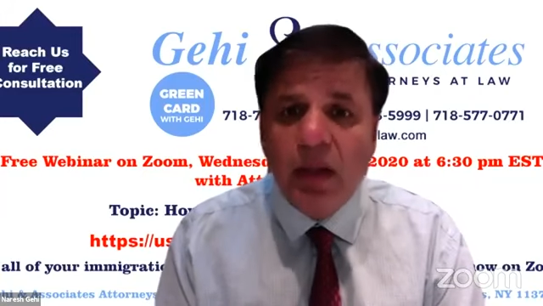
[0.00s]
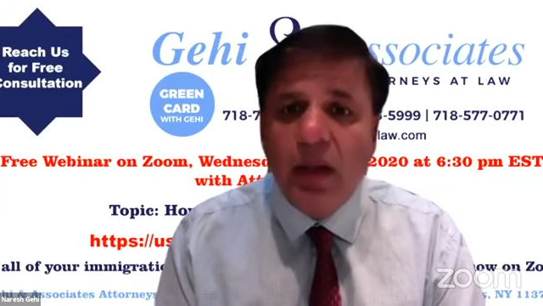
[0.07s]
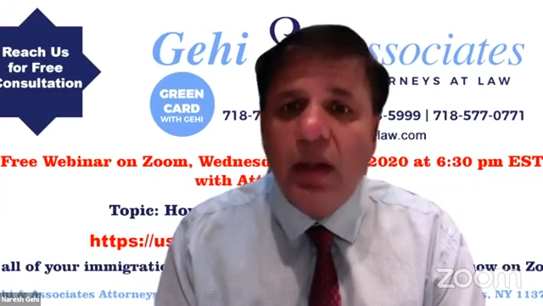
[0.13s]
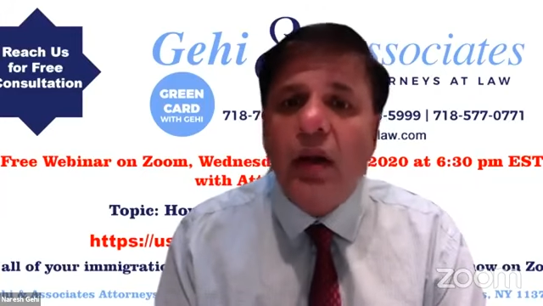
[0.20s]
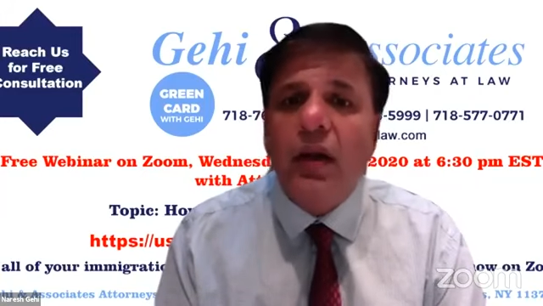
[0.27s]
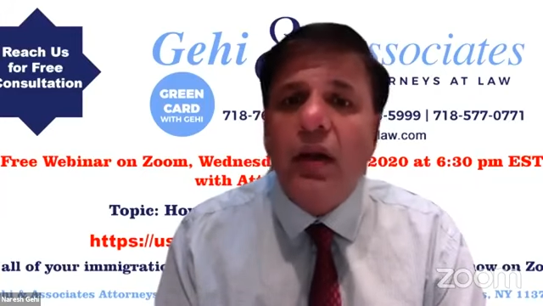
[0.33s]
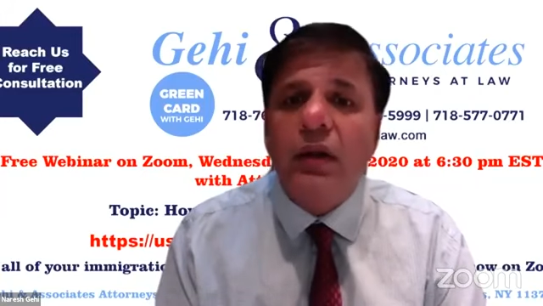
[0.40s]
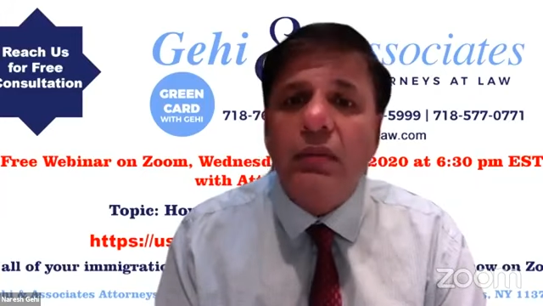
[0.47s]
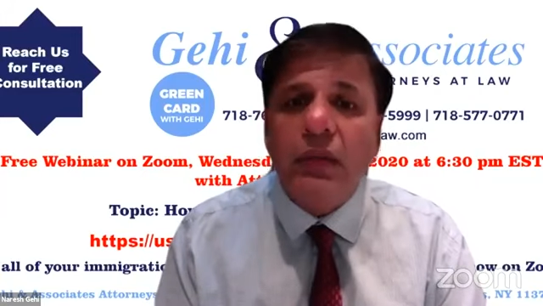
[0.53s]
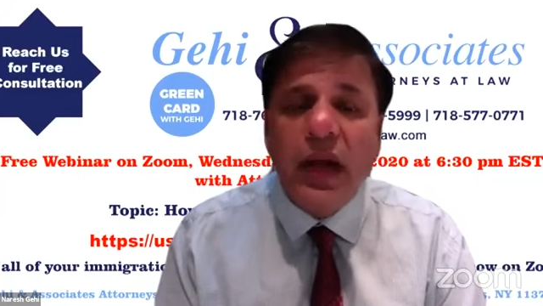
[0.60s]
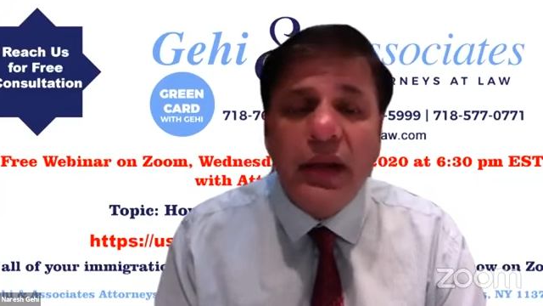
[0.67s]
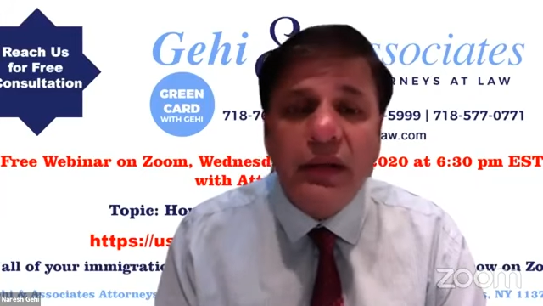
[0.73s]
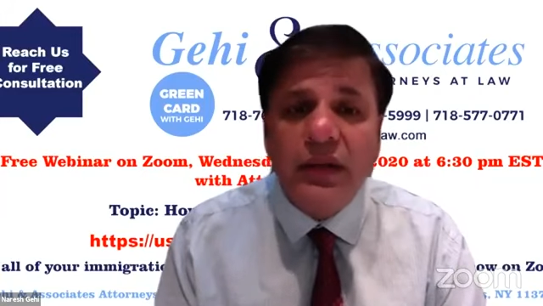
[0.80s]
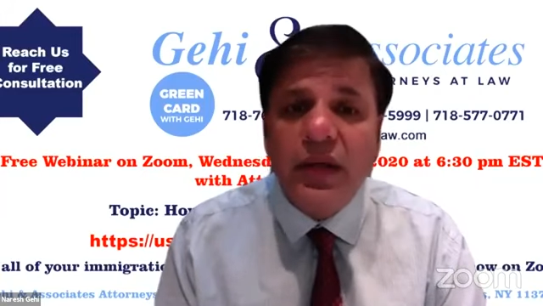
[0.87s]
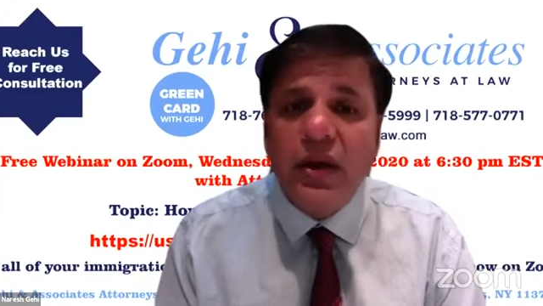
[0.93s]

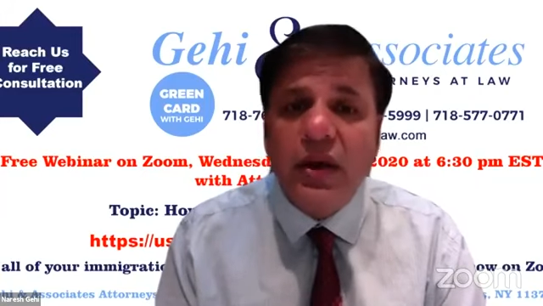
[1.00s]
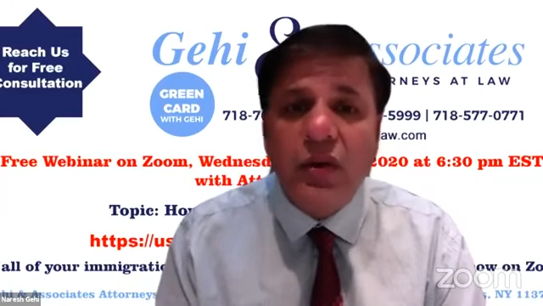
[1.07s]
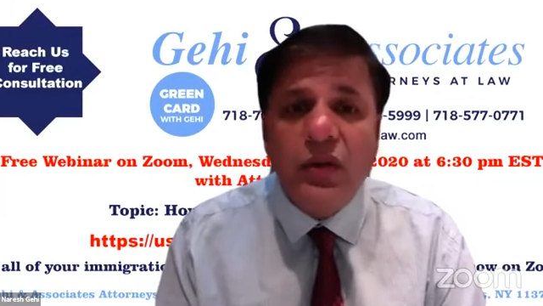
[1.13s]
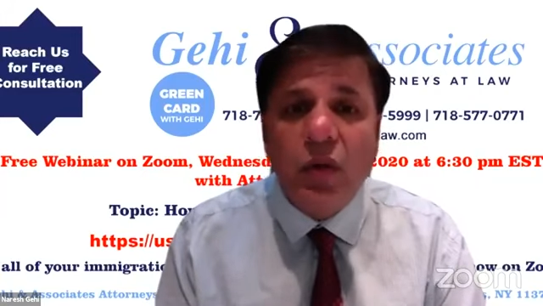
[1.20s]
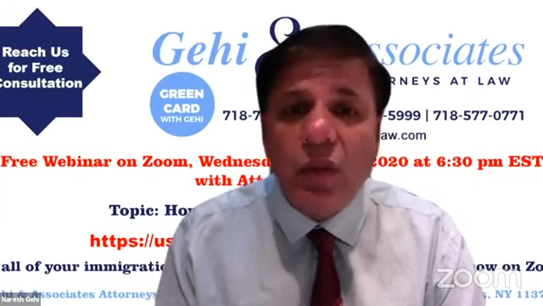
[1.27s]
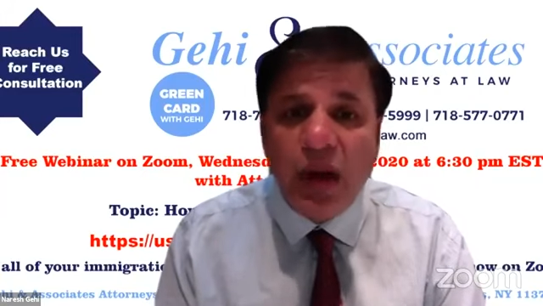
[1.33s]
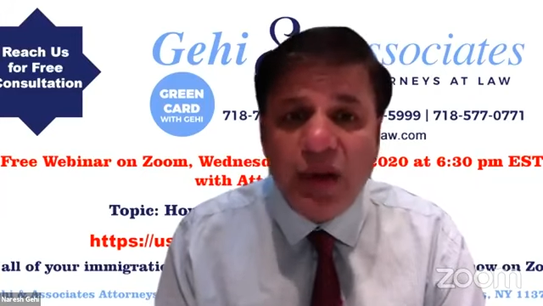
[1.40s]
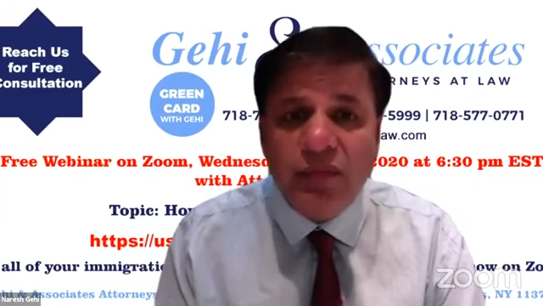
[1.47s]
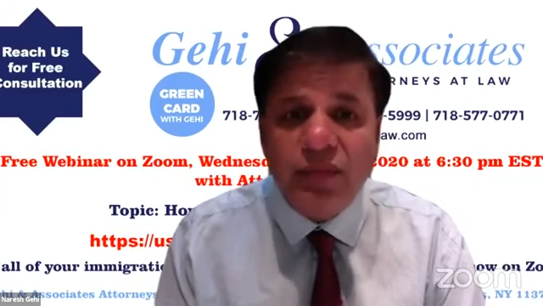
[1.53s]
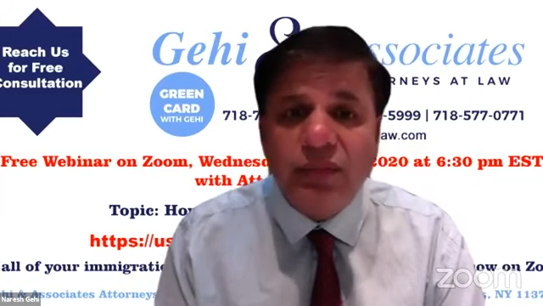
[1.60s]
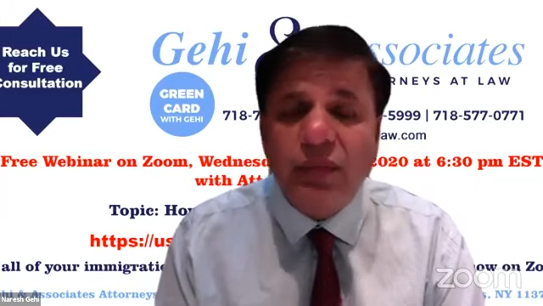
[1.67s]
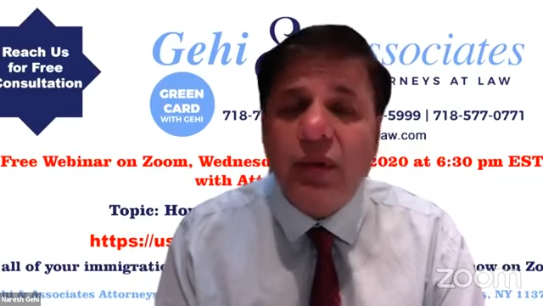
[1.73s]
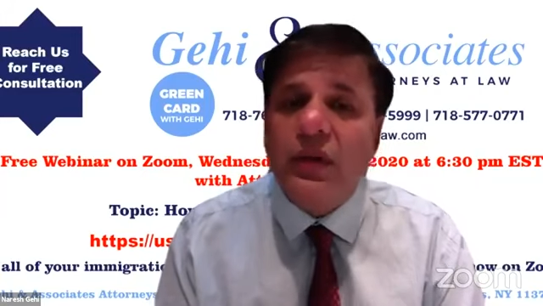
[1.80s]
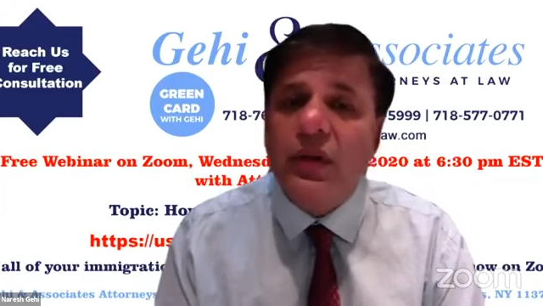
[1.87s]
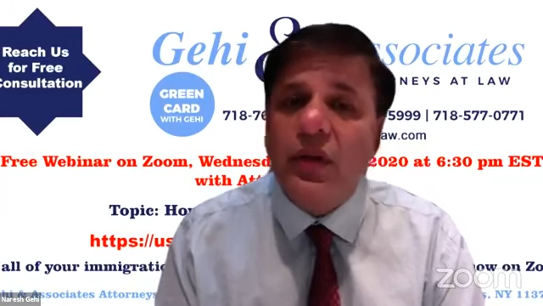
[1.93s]
and your wife
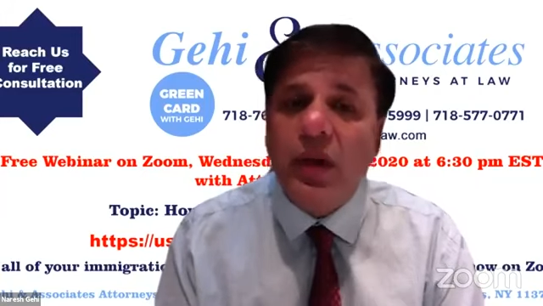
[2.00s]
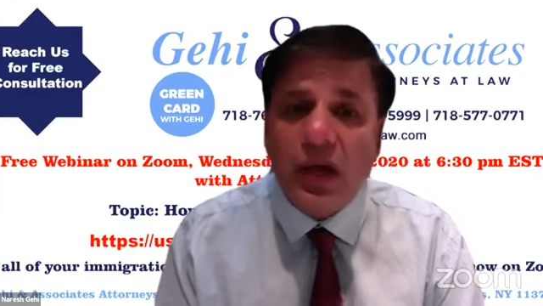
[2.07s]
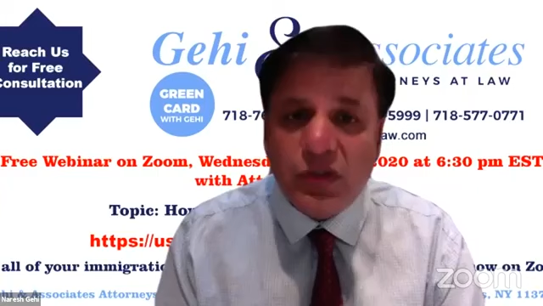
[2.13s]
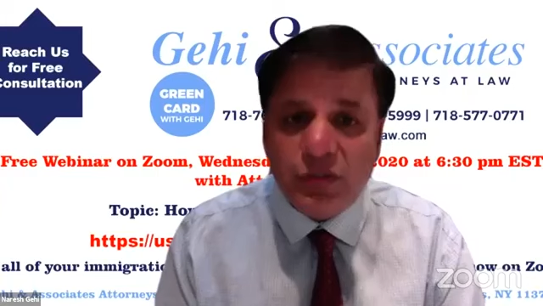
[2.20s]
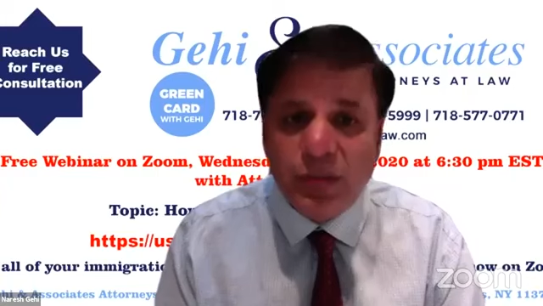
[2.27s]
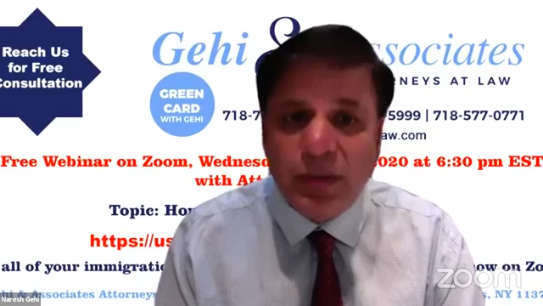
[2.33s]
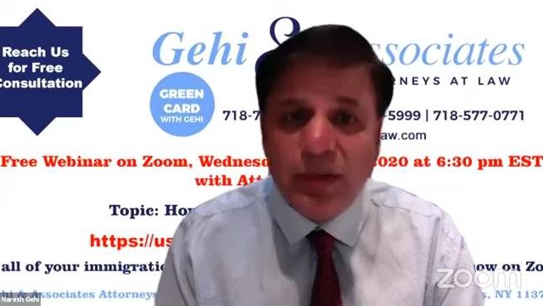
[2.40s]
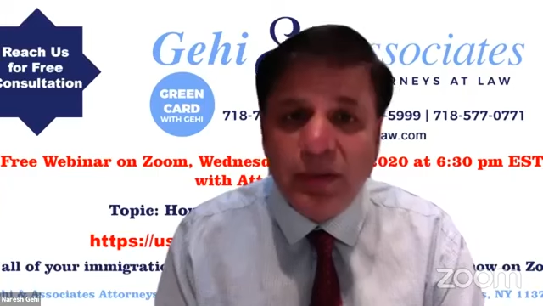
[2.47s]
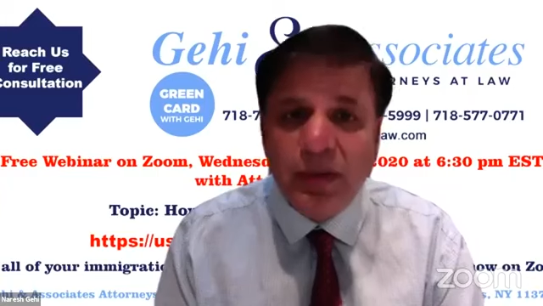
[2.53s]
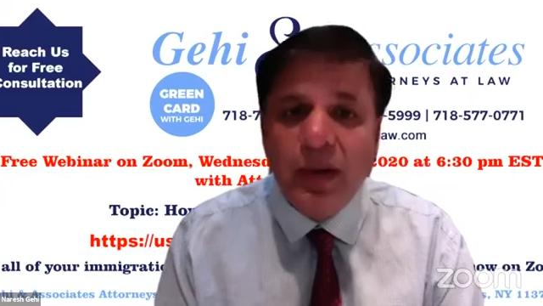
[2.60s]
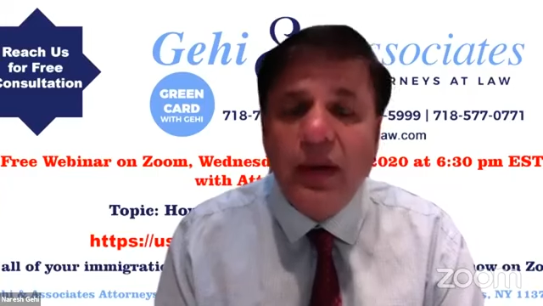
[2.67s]
or your husband